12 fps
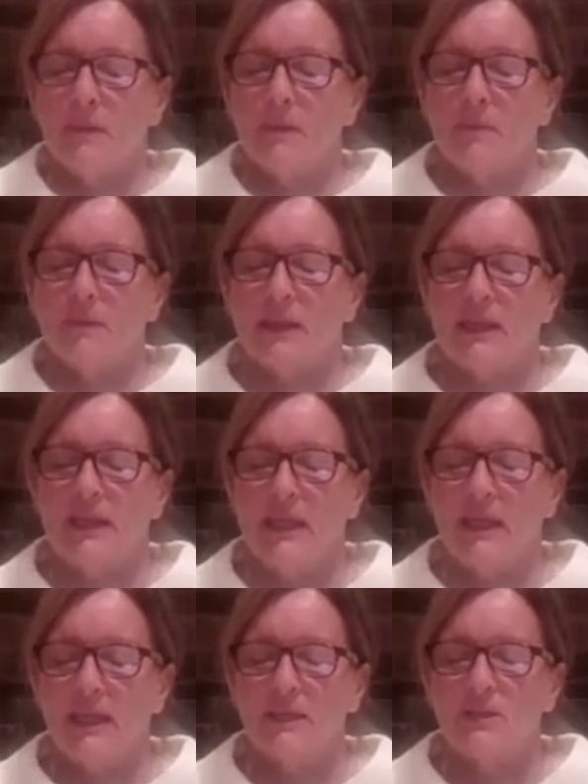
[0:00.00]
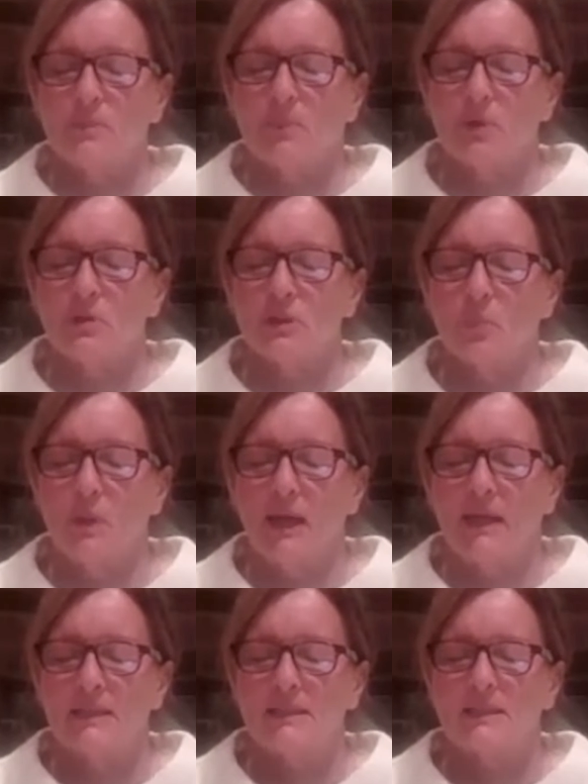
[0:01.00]
The key to body
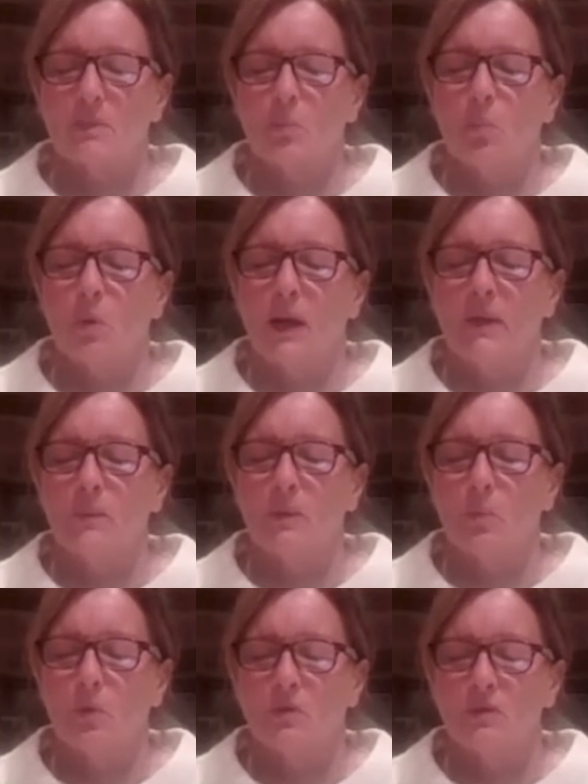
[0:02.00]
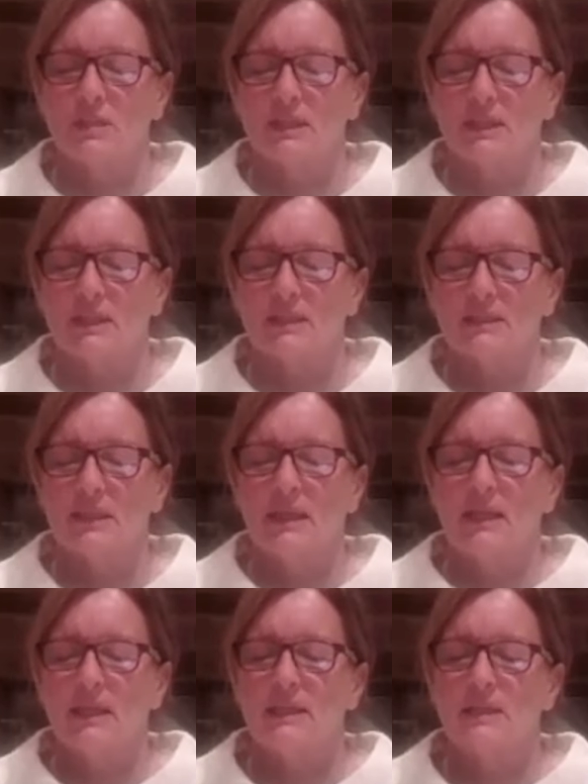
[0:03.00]
awareness and why we want it
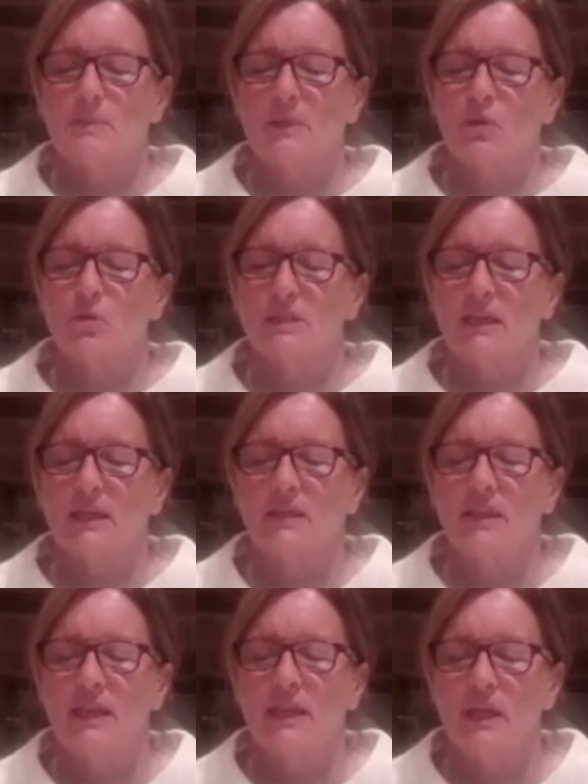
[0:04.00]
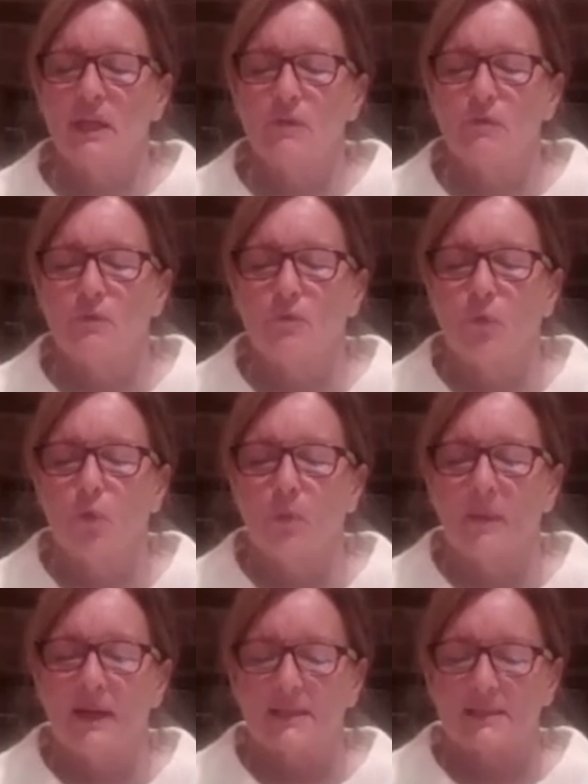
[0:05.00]
is because it can then
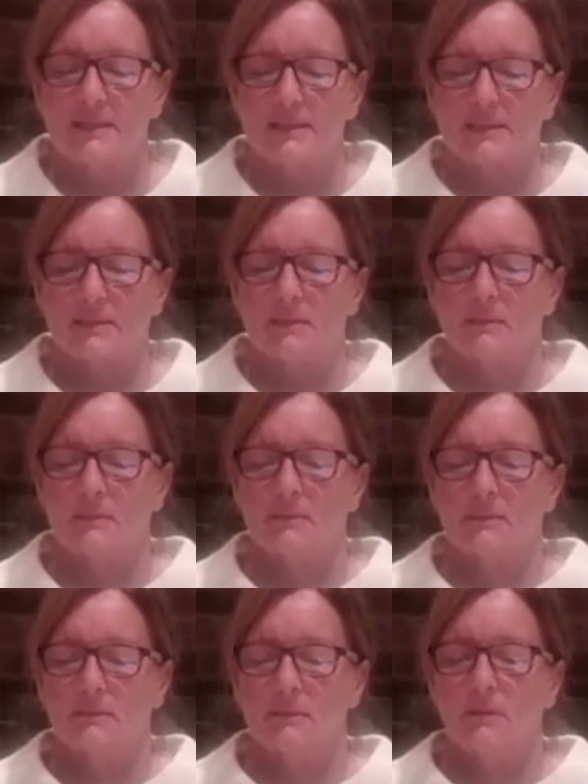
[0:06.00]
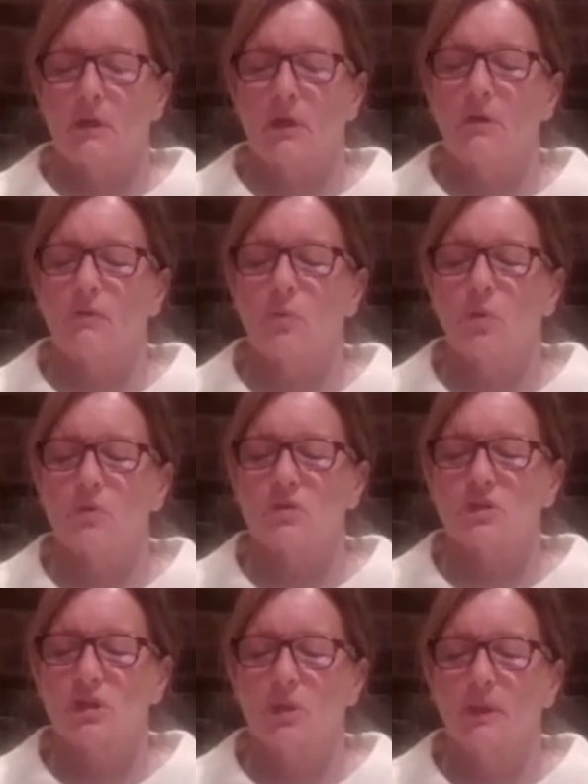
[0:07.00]
inform us of
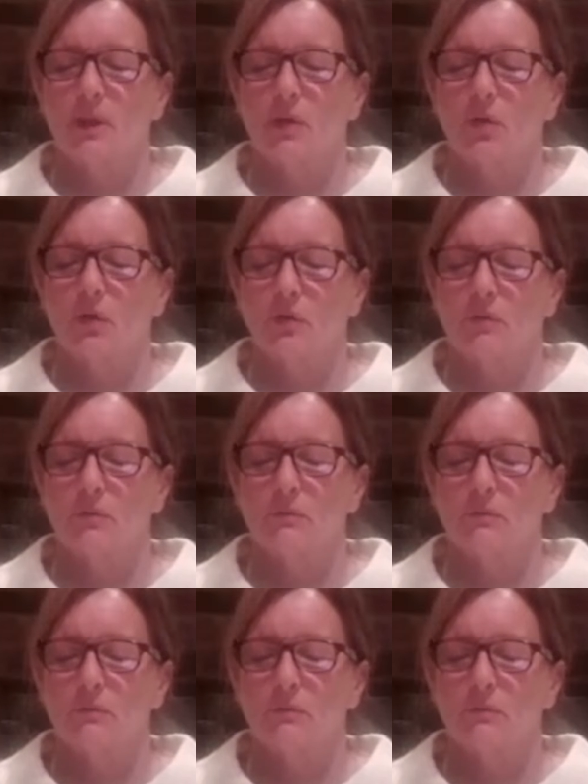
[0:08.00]
what's going on.